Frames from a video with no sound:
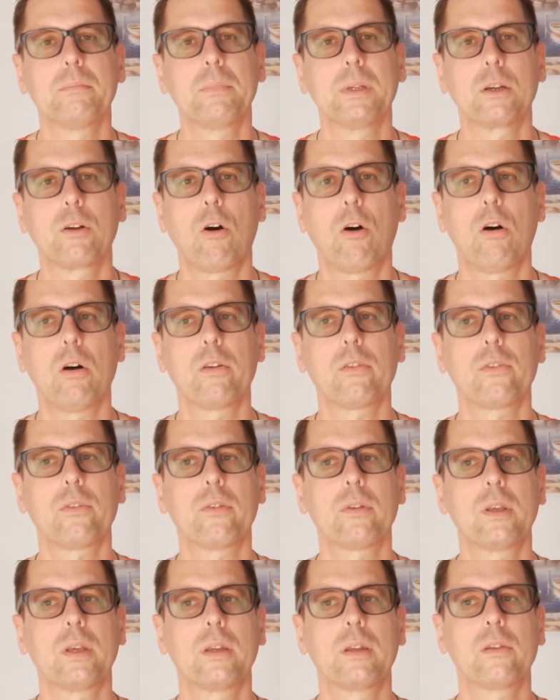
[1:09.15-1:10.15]

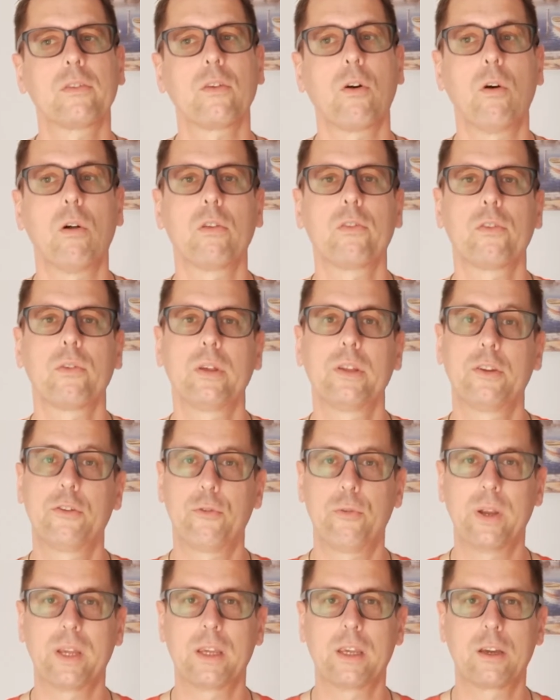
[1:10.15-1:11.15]
because it is also a
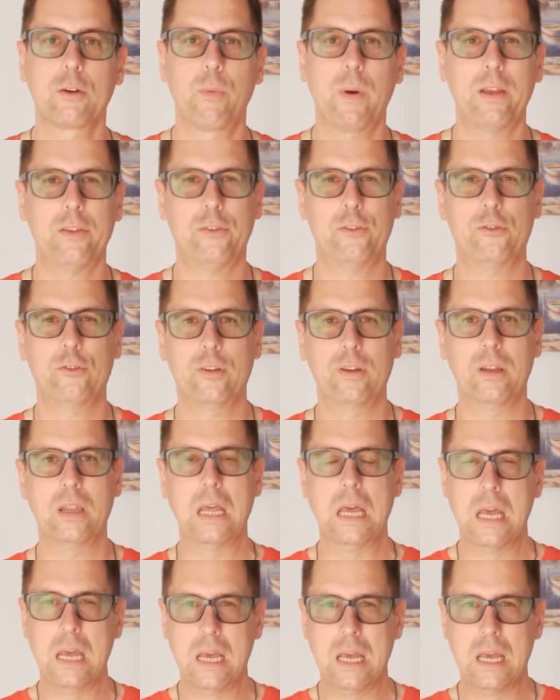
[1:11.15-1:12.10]
tricky question.